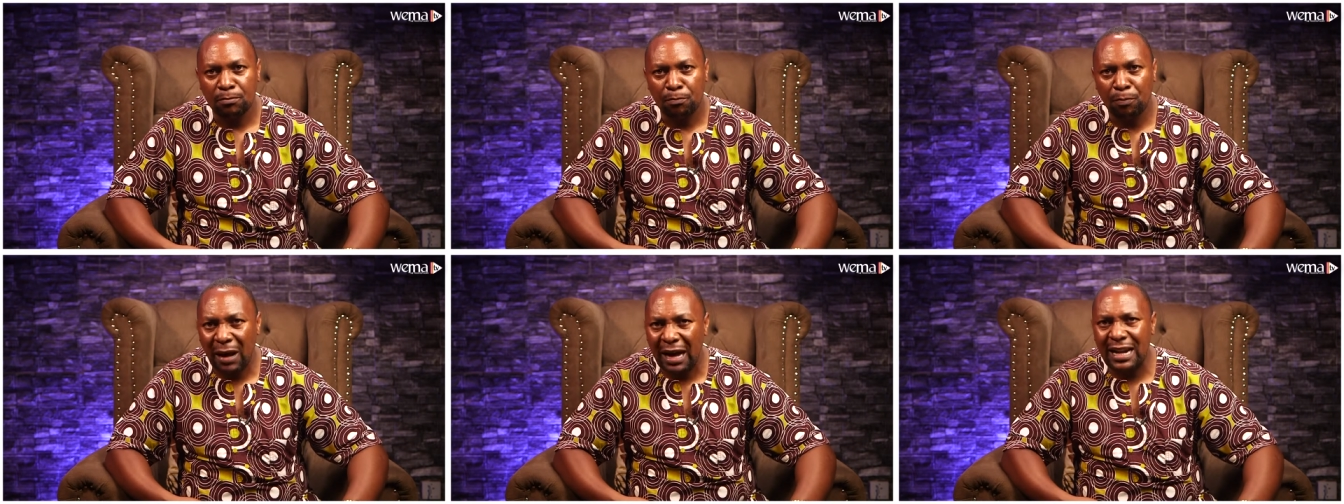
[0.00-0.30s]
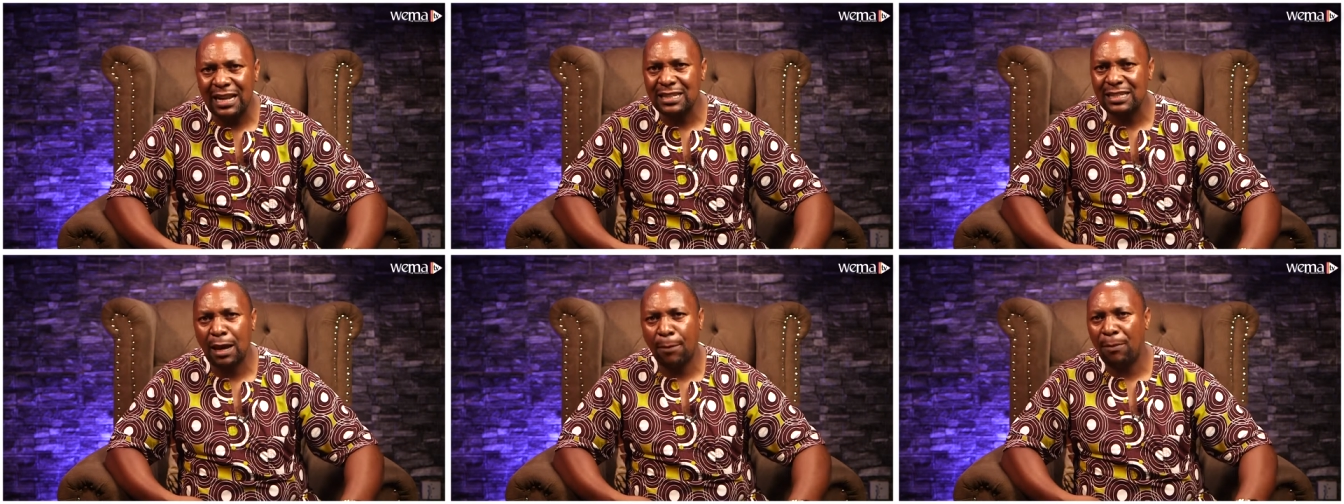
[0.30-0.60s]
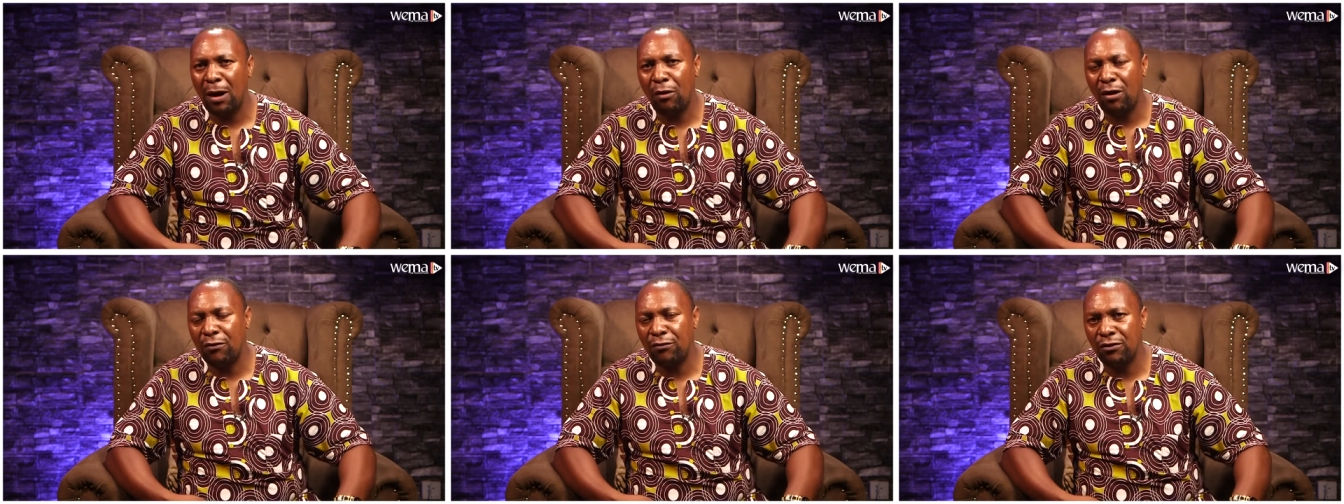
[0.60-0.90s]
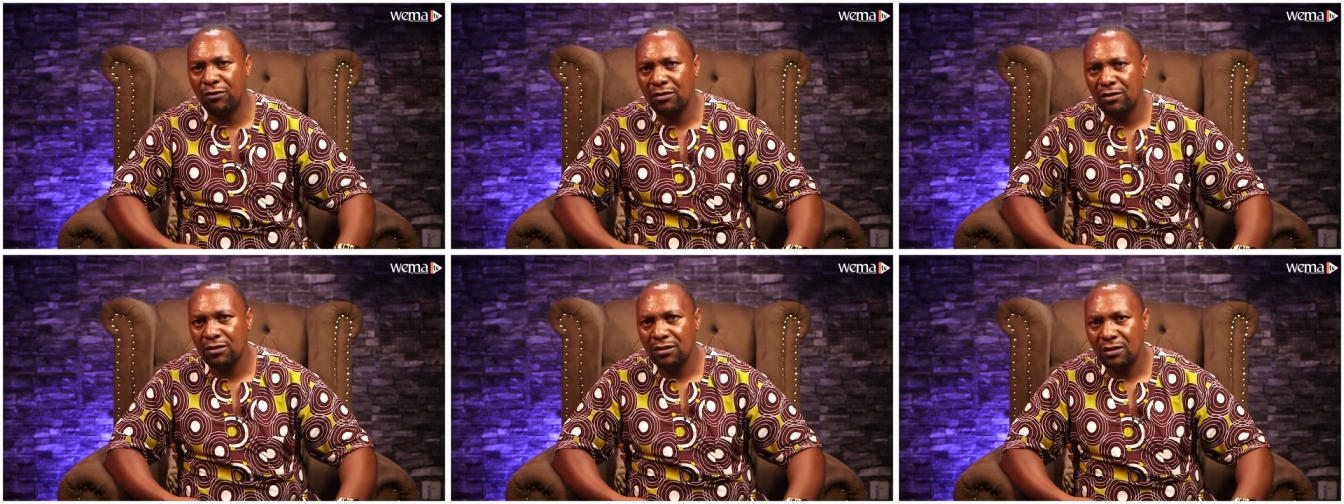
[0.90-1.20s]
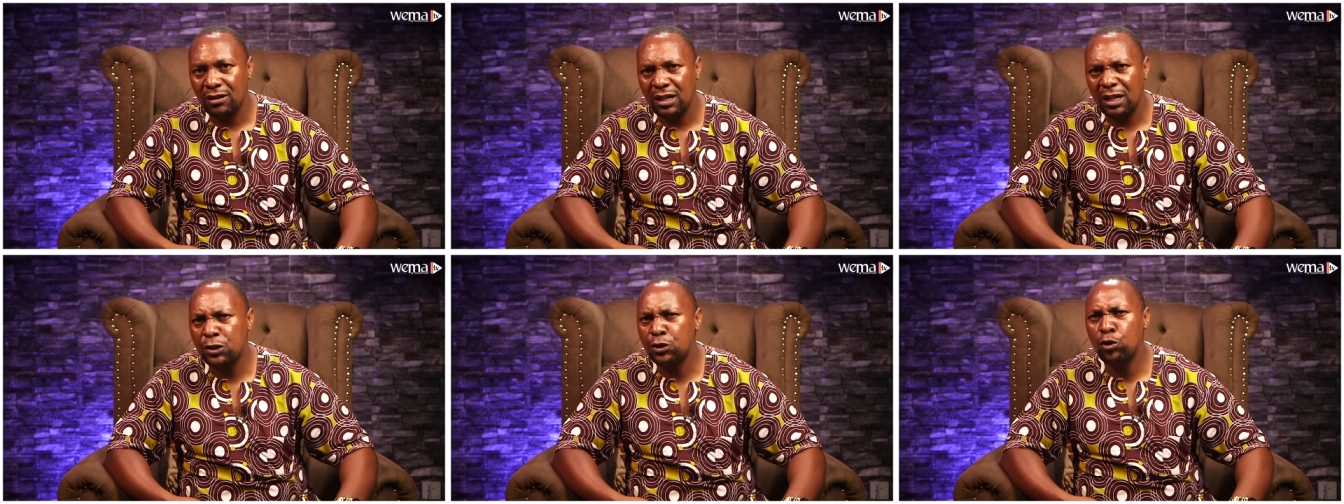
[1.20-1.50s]
Parents are powerful.
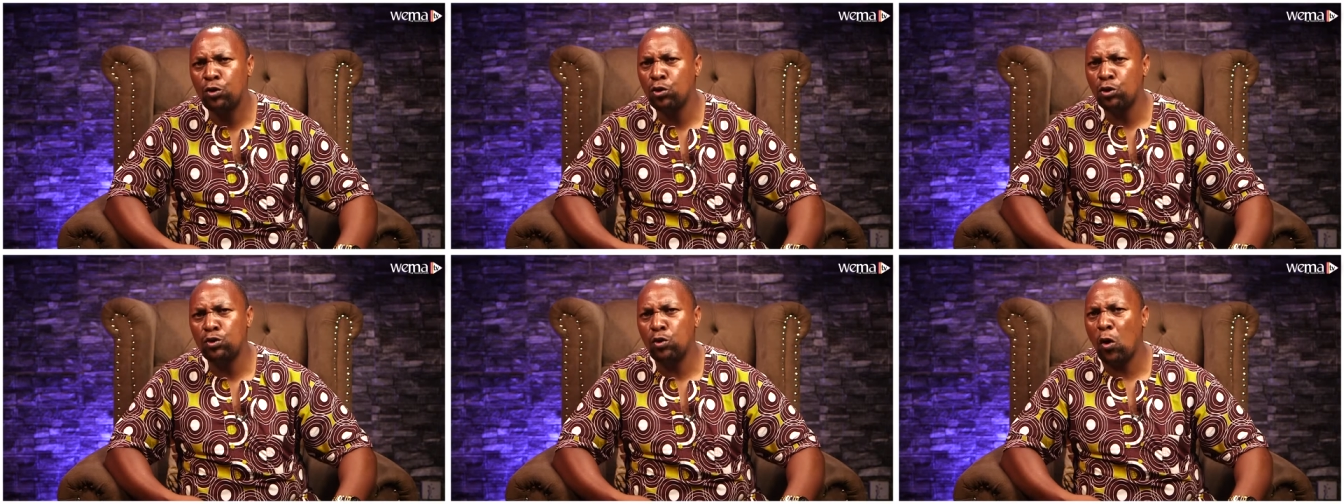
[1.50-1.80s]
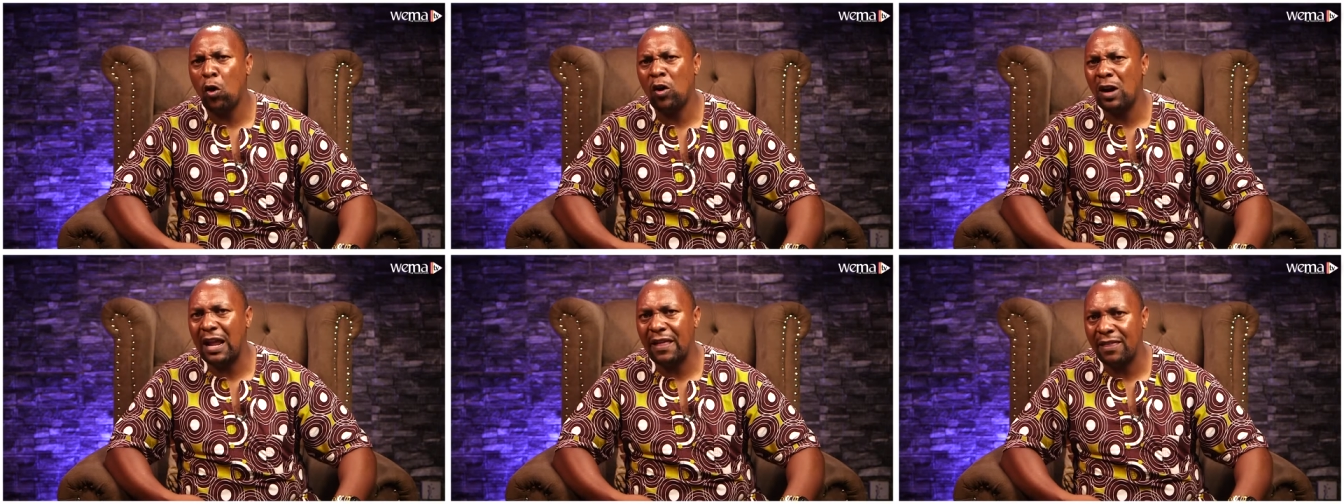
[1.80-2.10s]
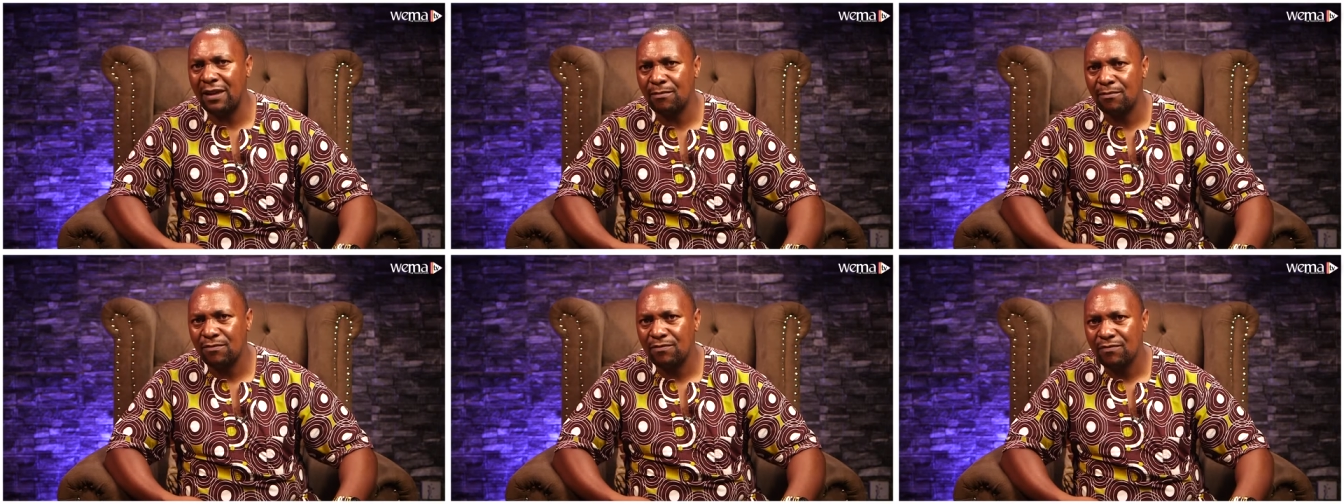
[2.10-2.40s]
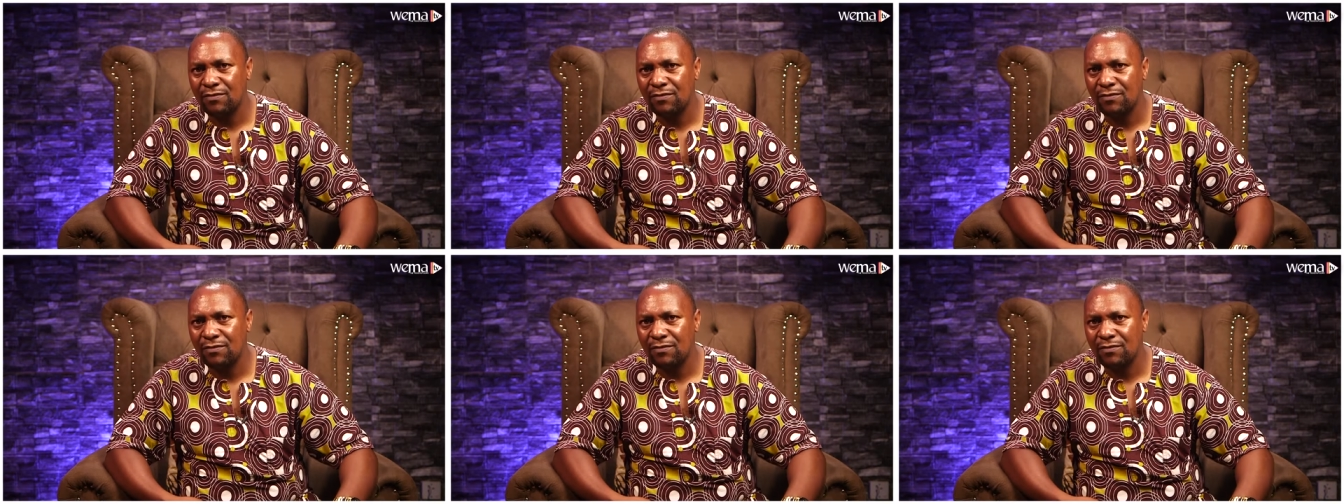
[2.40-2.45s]
It's good to honor them.